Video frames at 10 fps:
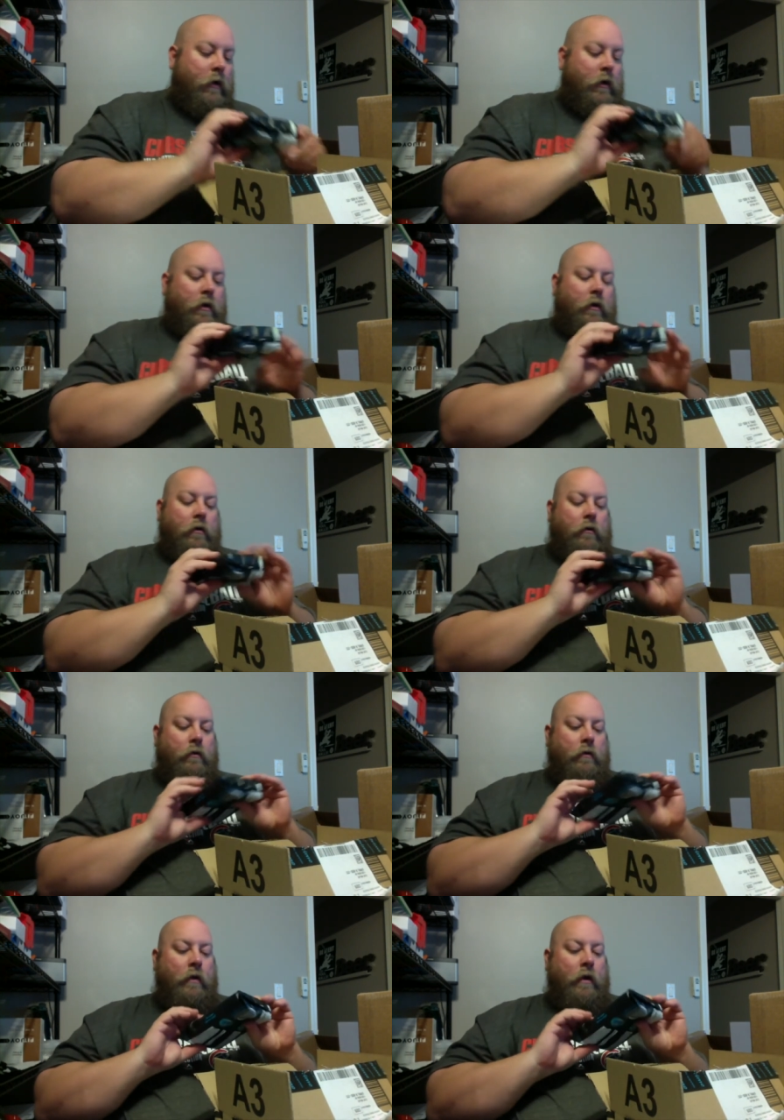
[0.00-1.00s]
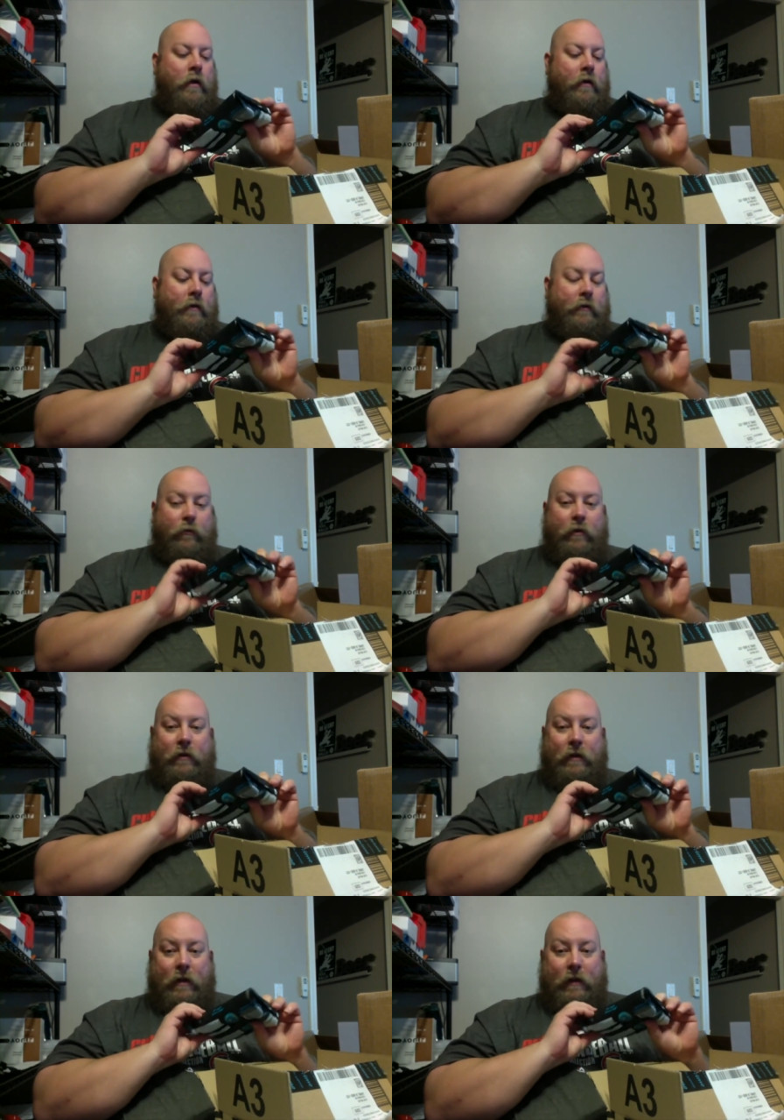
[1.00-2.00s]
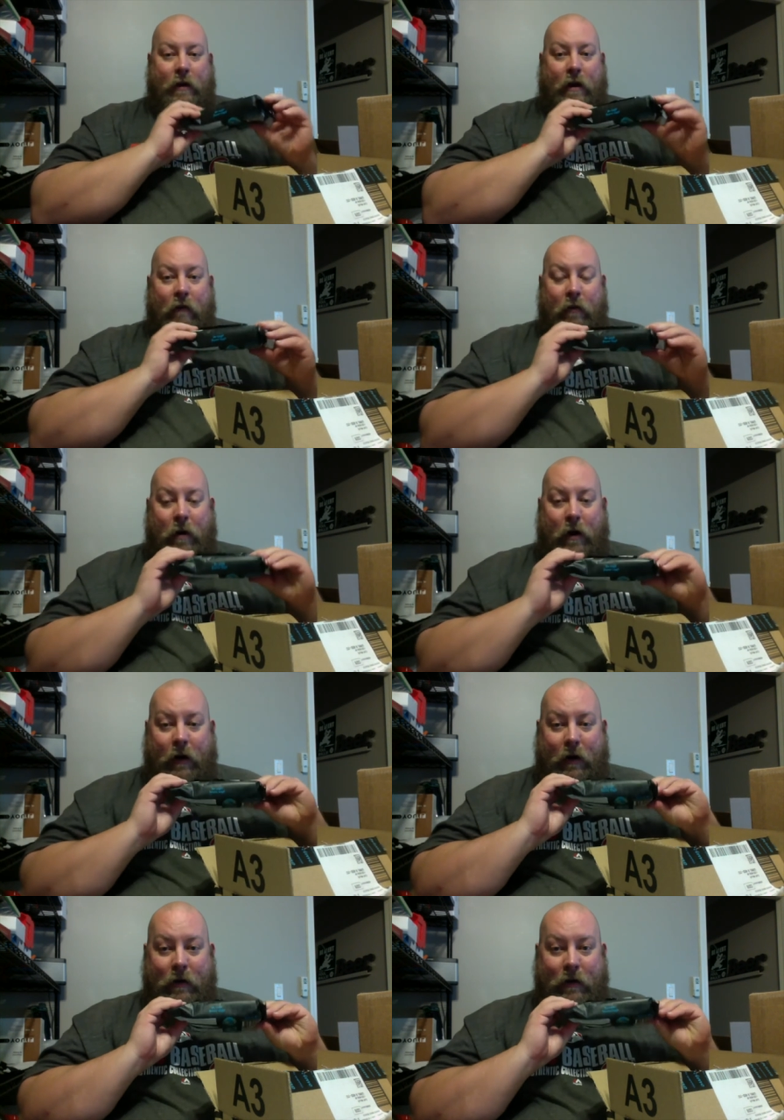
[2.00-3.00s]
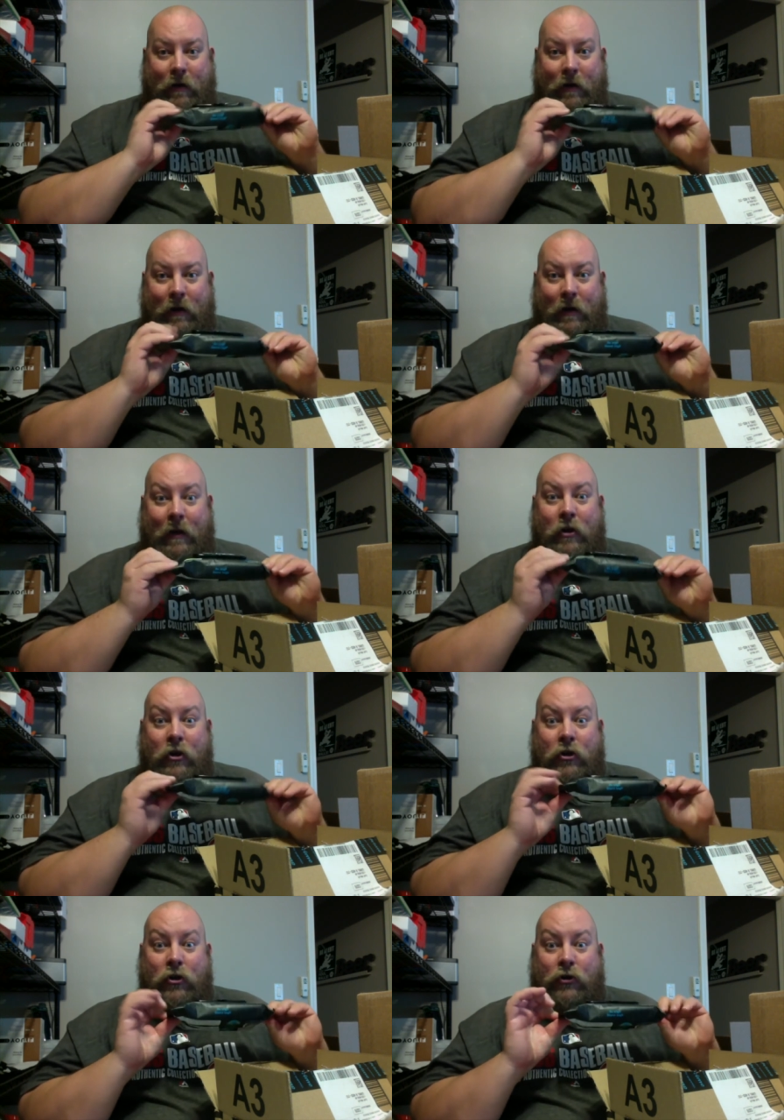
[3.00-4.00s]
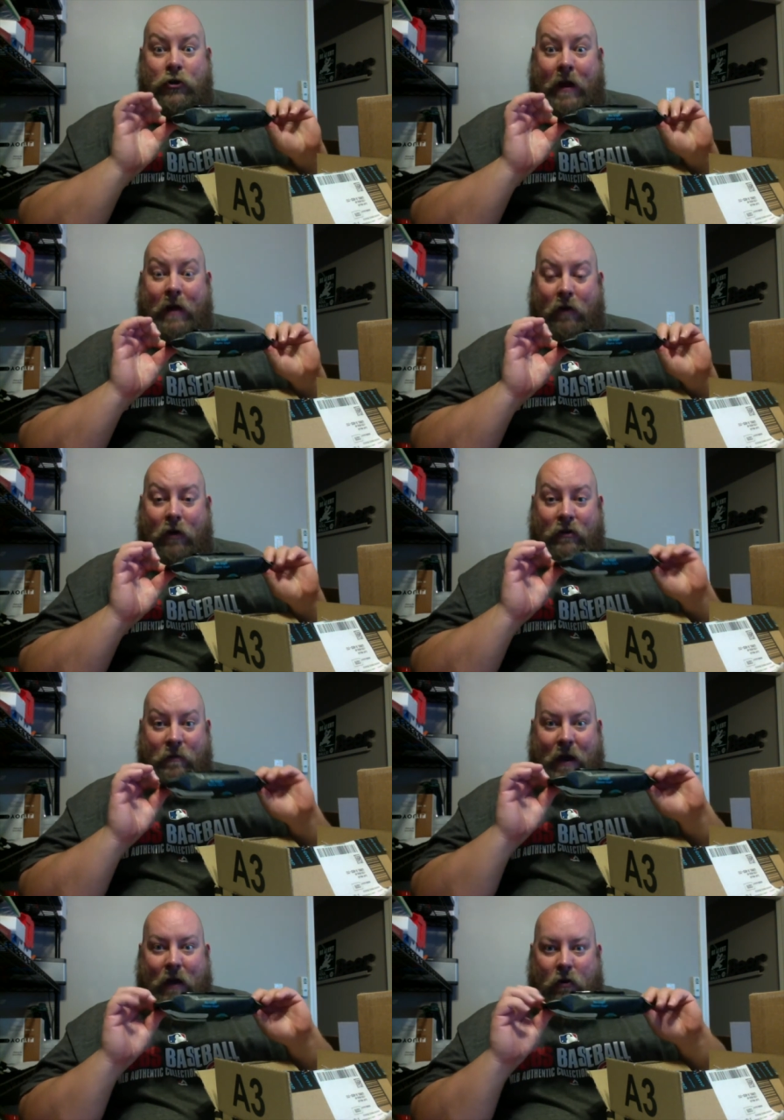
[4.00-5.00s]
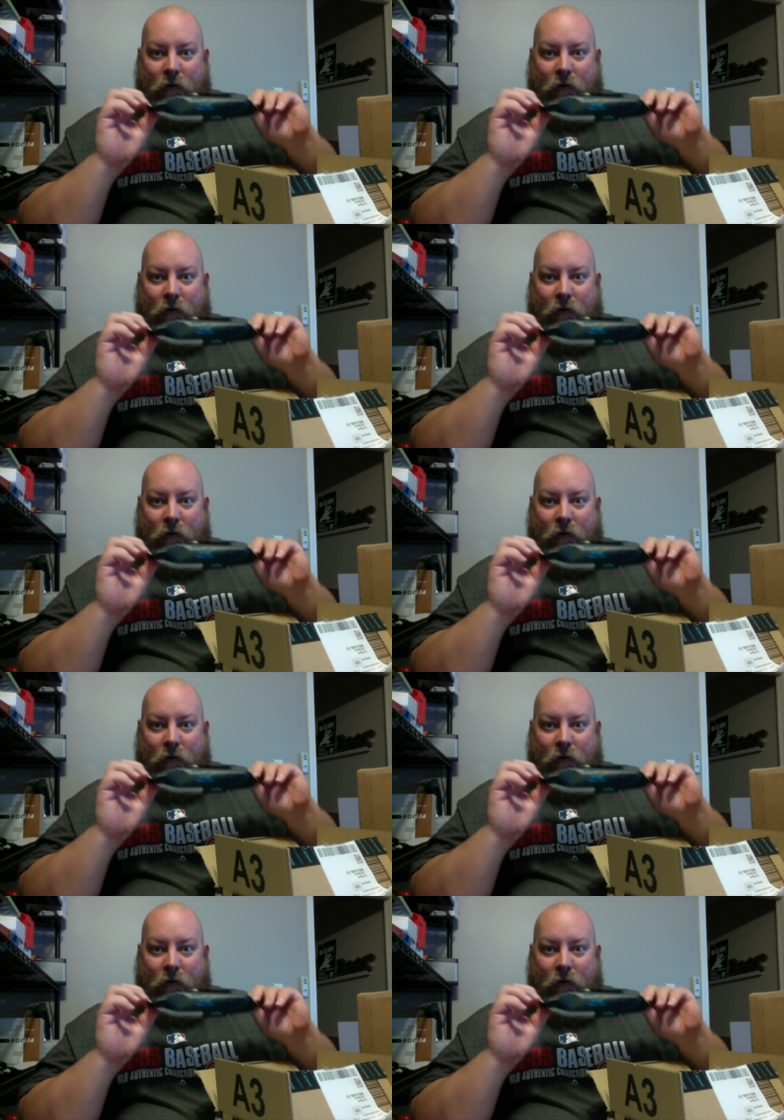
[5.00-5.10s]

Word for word: Oh, this is one thing that everybody should have on them at all